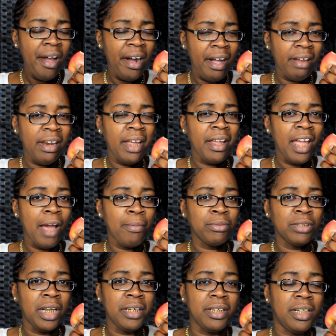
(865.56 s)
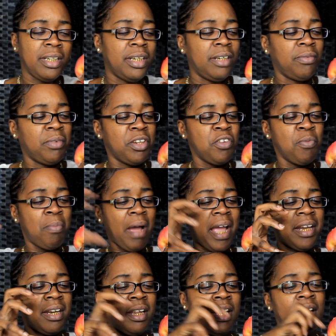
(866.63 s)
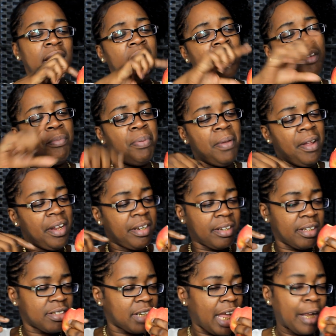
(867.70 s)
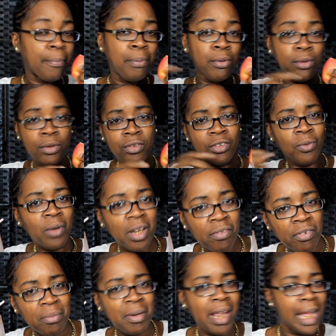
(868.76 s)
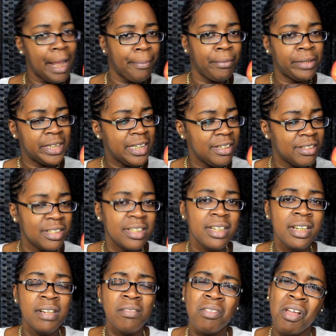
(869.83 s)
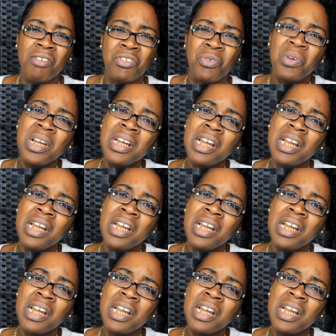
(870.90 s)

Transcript: I like apples like that, that when you bite it, it, it just like pulls away from the apple easy. Because the red